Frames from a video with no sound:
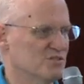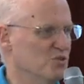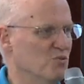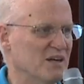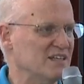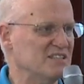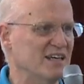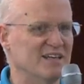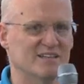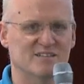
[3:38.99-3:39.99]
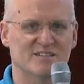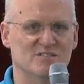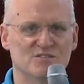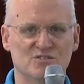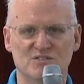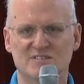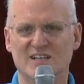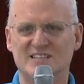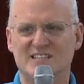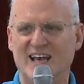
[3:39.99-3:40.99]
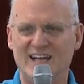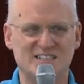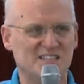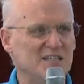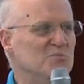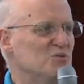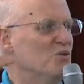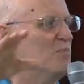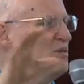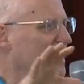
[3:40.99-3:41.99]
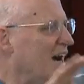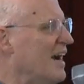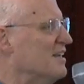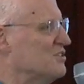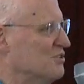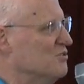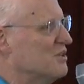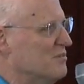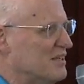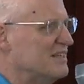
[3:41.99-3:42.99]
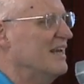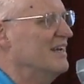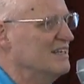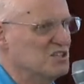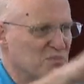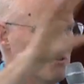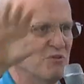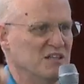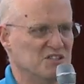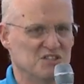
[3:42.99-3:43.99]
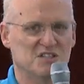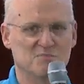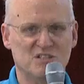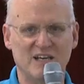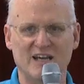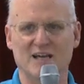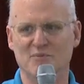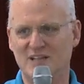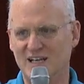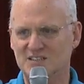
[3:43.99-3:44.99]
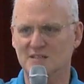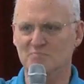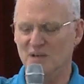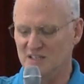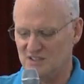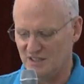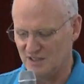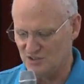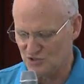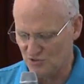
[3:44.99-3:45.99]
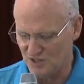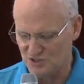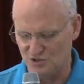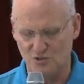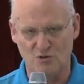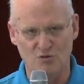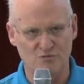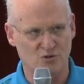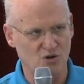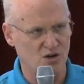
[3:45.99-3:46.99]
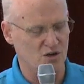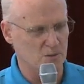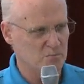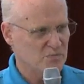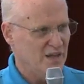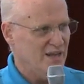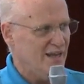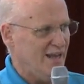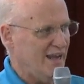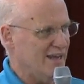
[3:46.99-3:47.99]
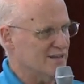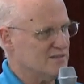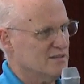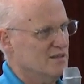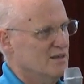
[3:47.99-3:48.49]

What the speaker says: to what extent does that seem to apply to committed gay and lesbian relationships today? I mean, that's the basic structure overall. And